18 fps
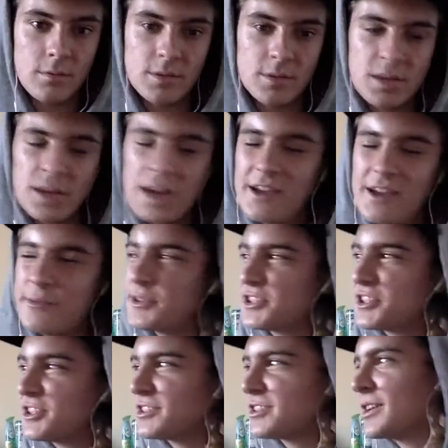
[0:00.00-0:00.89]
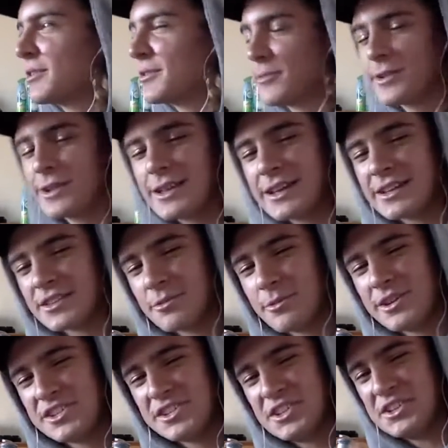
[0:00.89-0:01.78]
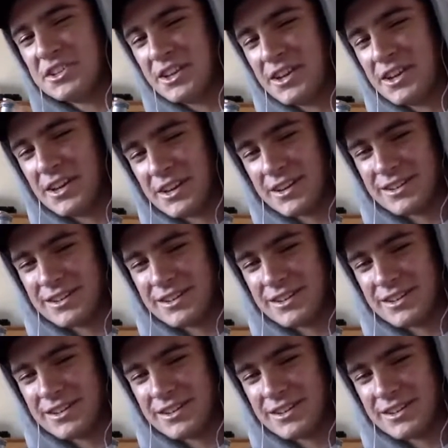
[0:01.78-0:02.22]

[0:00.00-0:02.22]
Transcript: It was just, I really like the way she did it,